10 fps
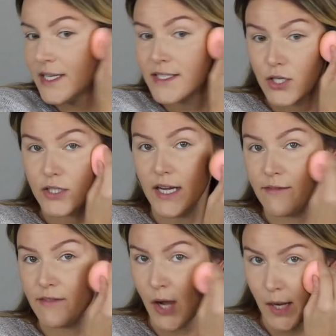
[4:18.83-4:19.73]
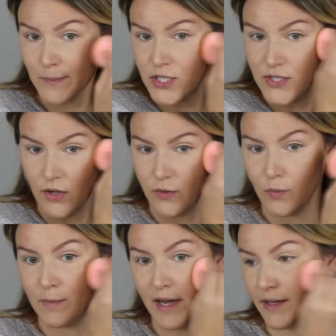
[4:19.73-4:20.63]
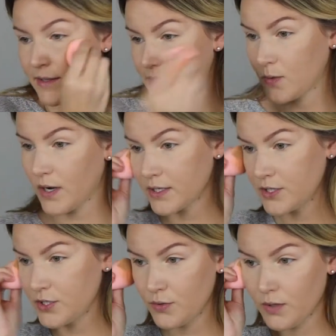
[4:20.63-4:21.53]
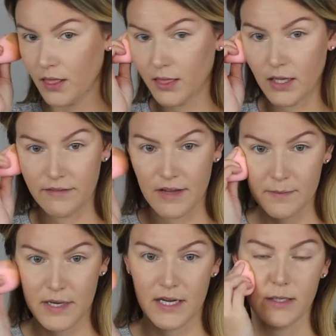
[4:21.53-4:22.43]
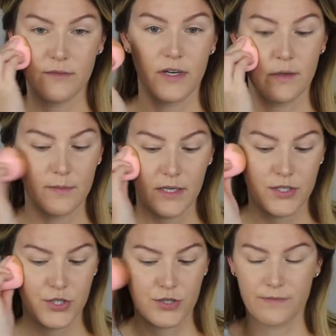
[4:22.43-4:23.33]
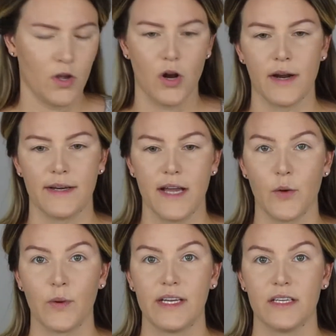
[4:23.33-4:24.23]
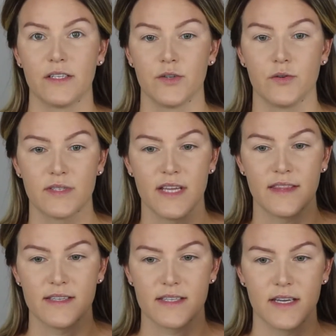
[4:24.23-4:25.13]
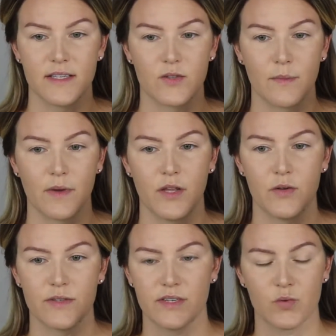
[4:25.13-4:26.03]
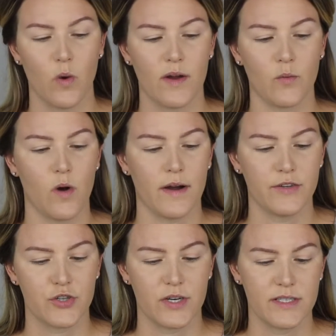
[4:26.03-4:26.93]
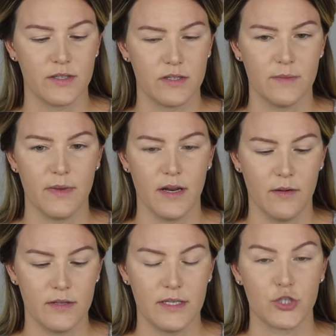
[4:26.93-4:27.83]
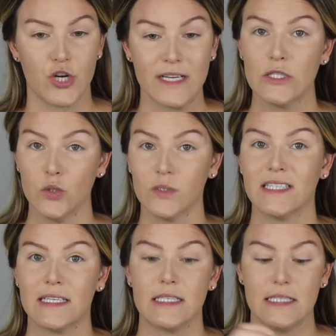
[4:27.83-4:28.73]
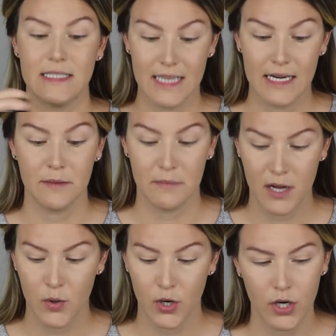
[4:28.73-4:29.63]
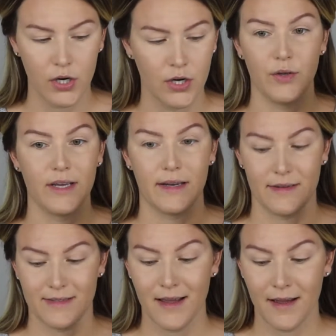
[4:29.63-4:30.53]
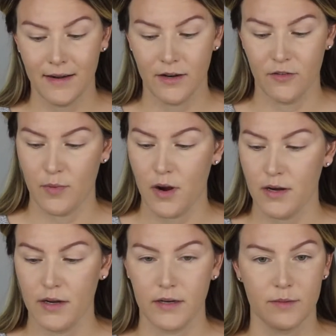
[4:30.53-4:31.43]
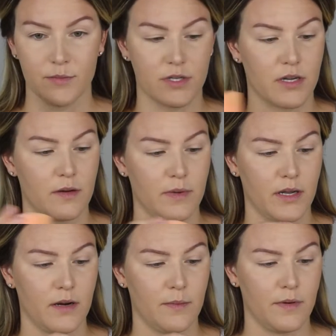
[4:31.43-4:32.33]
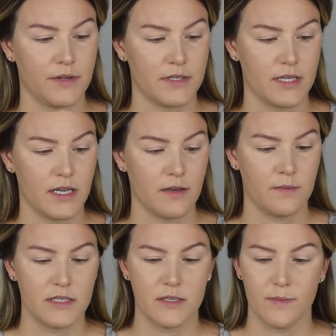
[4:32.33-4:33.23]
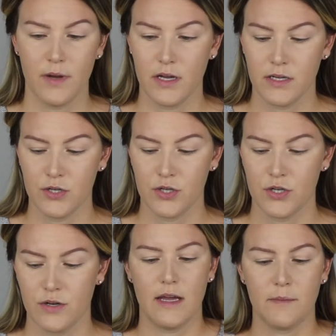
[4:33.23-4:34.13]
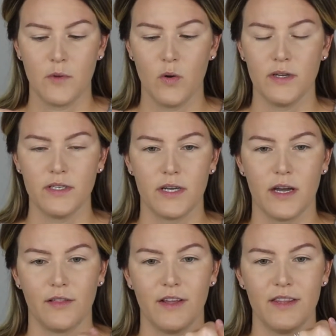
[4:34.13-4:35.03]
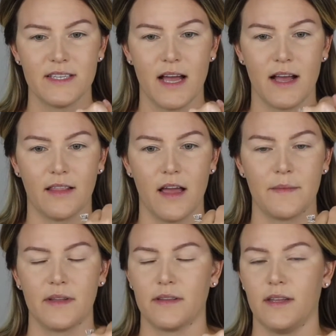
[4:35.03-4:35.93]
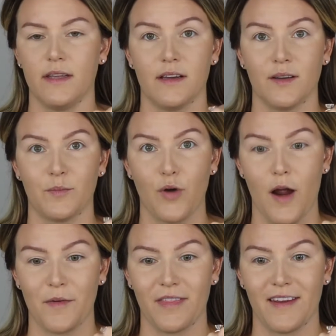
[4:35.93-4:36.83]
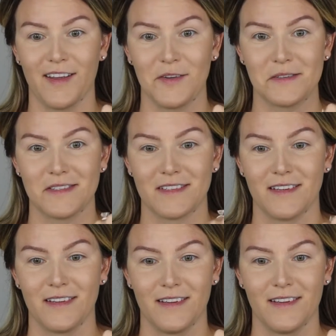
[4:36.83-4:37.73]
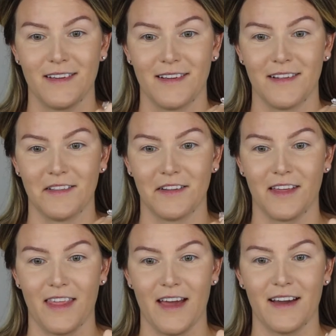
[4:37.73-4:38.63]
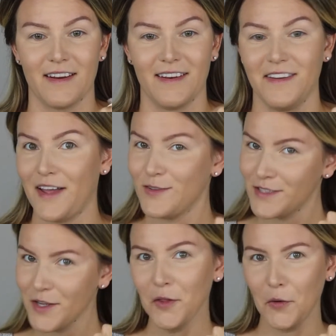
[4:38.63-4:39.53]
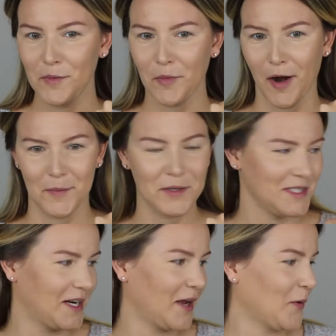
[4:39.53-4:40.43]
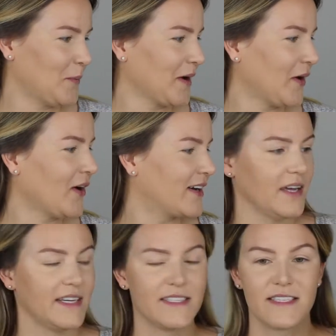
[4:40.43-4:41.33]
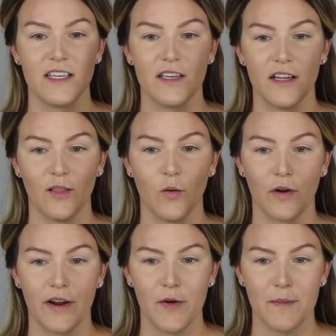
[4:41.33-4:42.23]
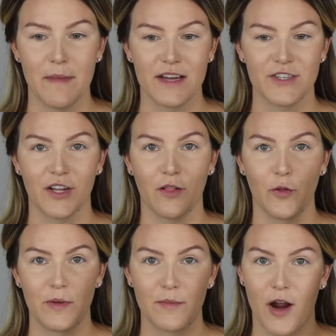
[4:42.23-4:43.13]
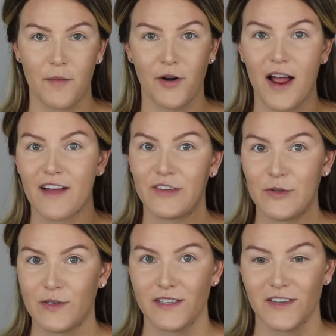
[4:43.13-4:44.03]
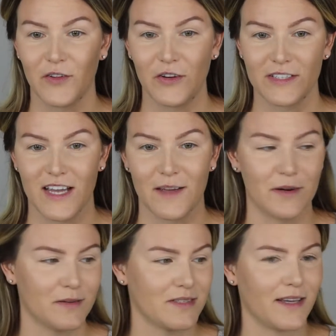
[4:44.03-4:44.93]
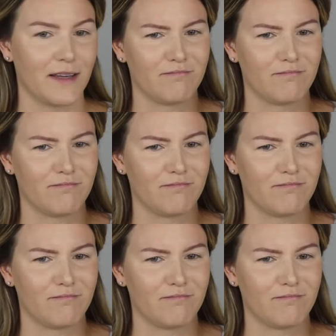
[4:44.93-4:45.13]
It's good to have the options all in one palette. That's why I do love that palette very much. All right, now we need to set the skin, so I'm going to use this Wet n Wild translucent setting powder. You get a ton of product. I'm just going to pick it up on the same sponge, and I'm going to kind of look at this the primer that I used. Look at that. I used a glowy primer today. Oh my god. It's the L'Oreal Magic LemMe primer. I haven't used this in a long time, and I was like,